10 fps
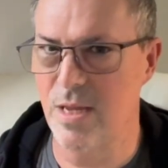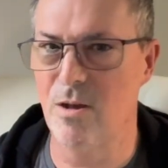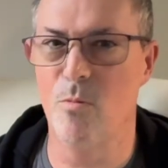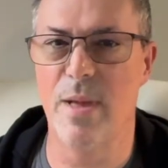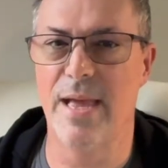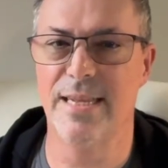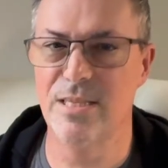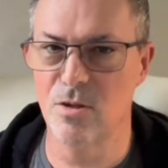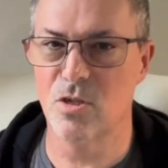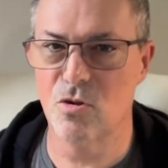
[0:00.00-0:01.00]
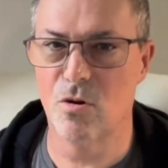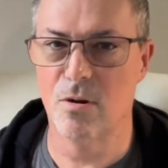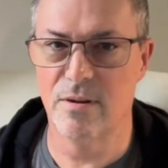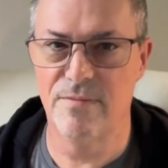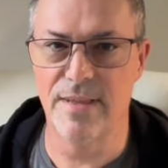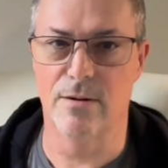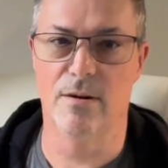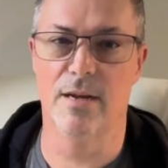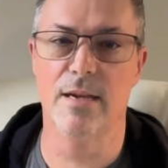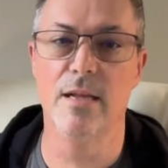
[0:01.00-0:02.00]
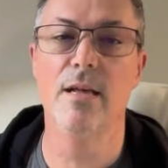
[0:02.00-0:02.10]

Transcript: old man is not strong and fit, right?